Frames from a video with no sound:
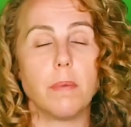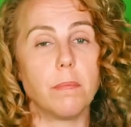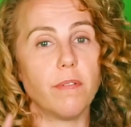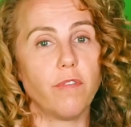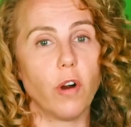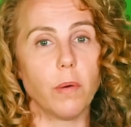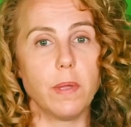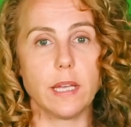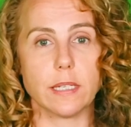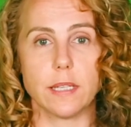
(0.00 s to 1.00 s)
But before
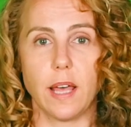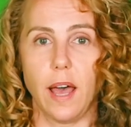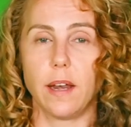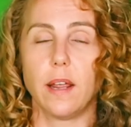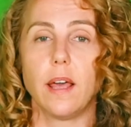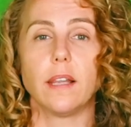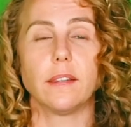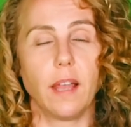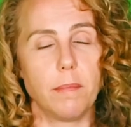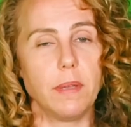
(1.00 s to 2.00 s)
we get to that,
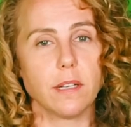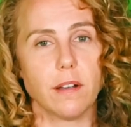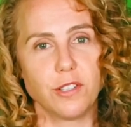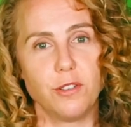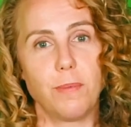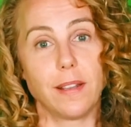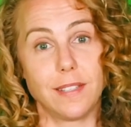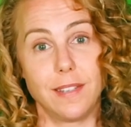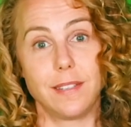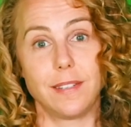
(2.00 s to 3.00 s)
let me talk to you about
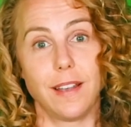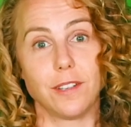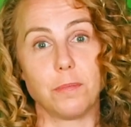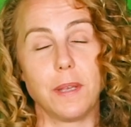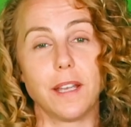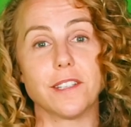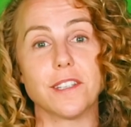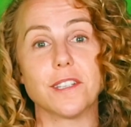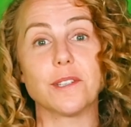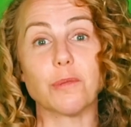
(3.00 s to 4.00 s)
C-stands because
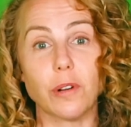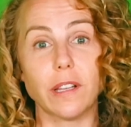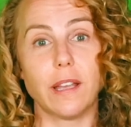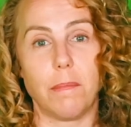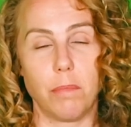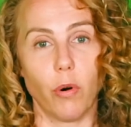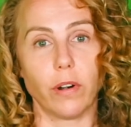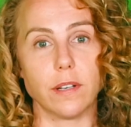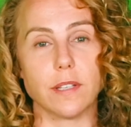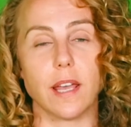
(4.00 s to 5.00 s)
this is really
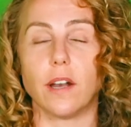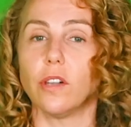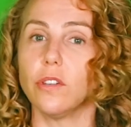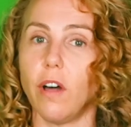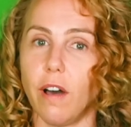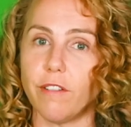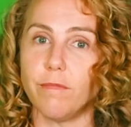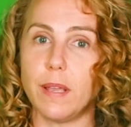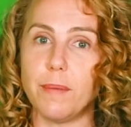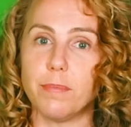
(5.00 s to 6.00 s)
important and a lot
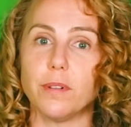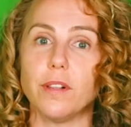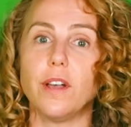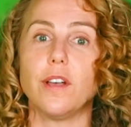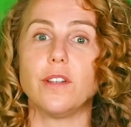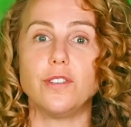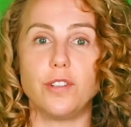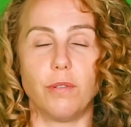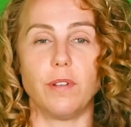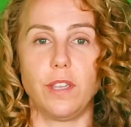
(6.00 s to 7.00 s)
of people
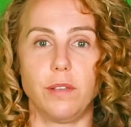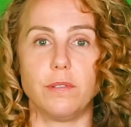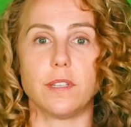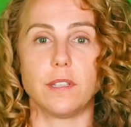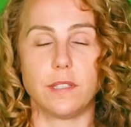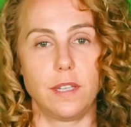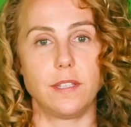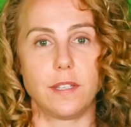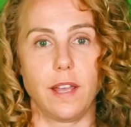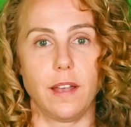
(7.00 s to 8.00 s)
don't use
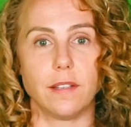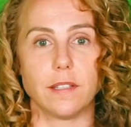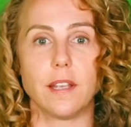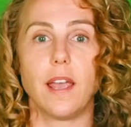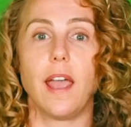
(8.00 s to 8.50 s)
C-stands